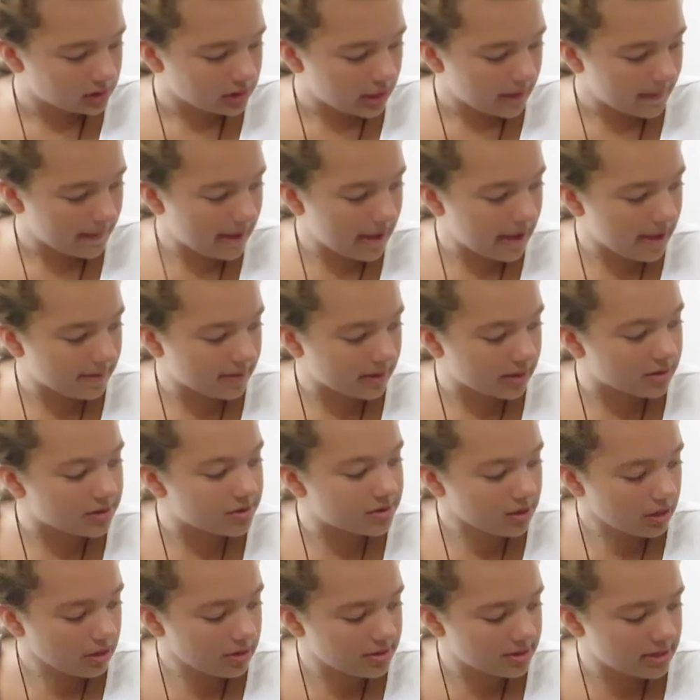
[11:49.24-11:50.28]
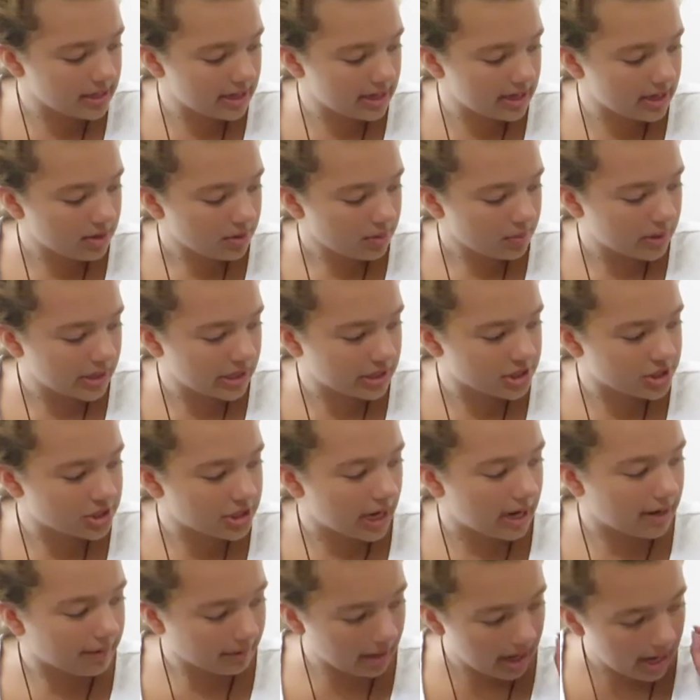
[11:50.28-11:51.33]
And then there's Circe, which
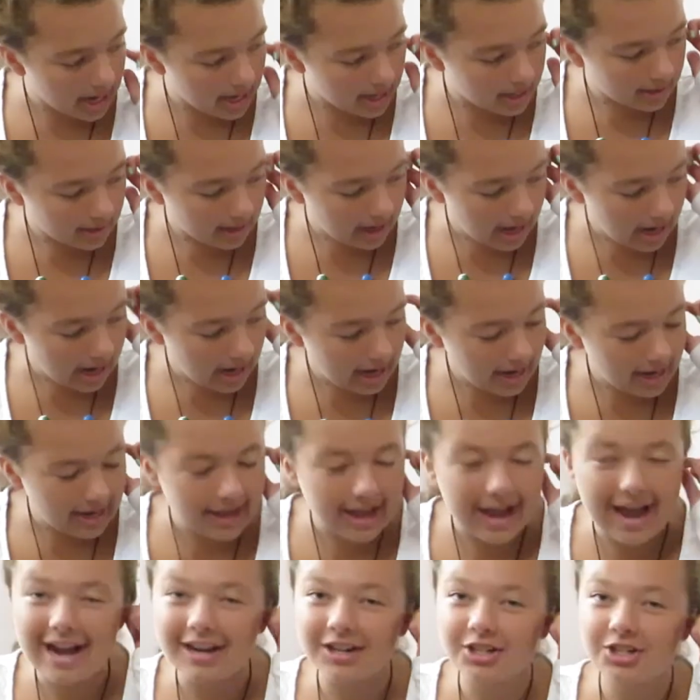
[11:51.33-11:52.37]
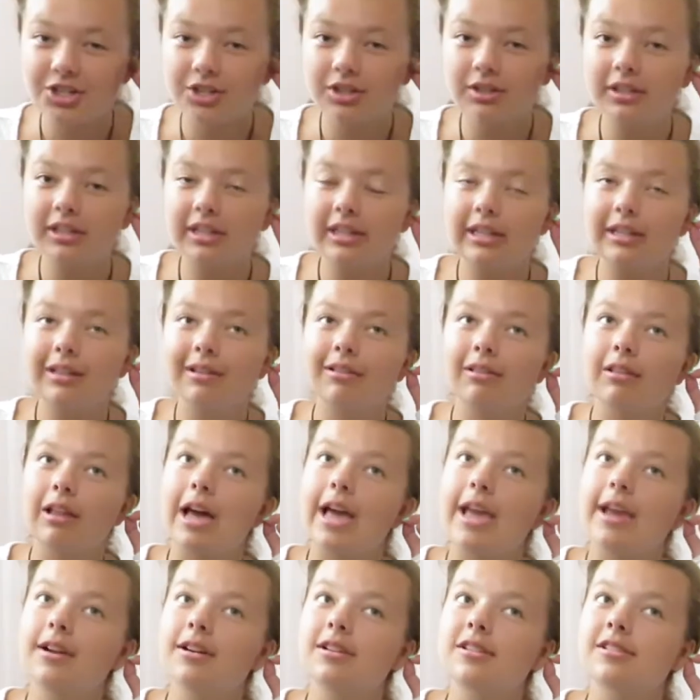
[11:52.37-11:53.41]
I read. I actually
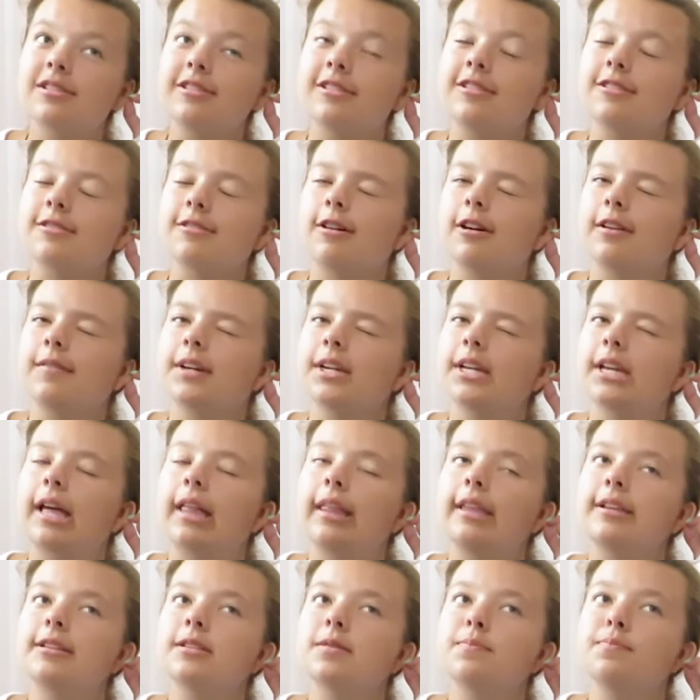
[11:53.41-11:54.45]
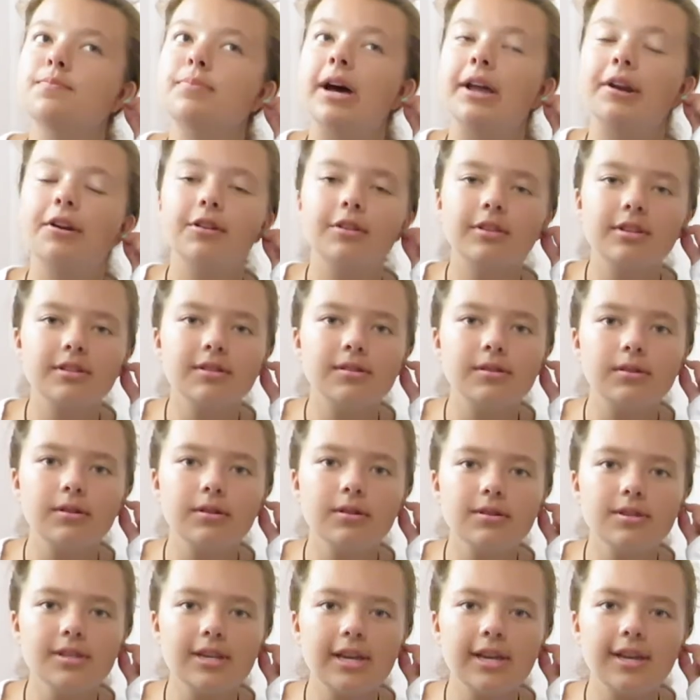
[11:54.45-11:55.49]
liked The Song of Achilles better than
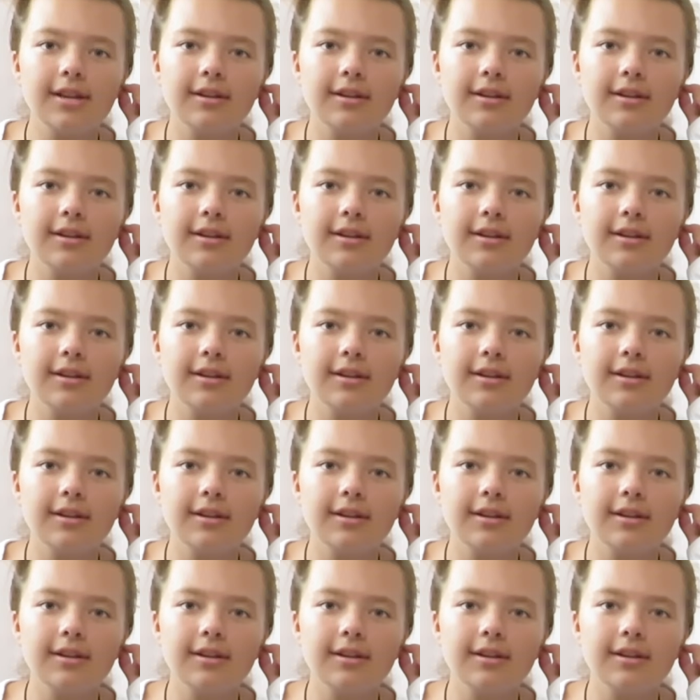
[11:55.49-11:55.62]
Circe.